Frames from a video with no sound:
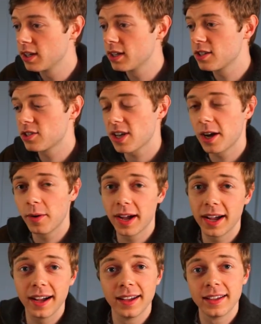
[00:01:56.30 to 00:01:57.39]

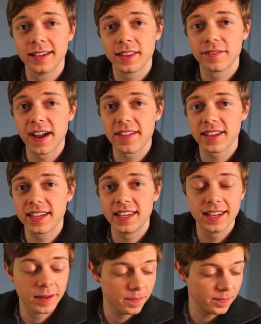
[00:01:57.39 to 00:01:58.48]
So the fact that
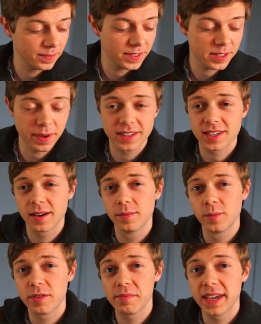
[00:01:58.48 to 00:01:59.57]
he spent some
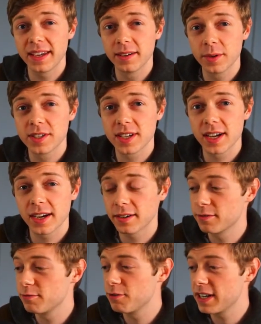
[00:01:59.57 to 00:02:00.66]
with me was
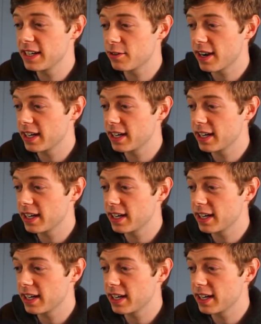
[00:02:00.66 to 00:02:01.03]
really greatly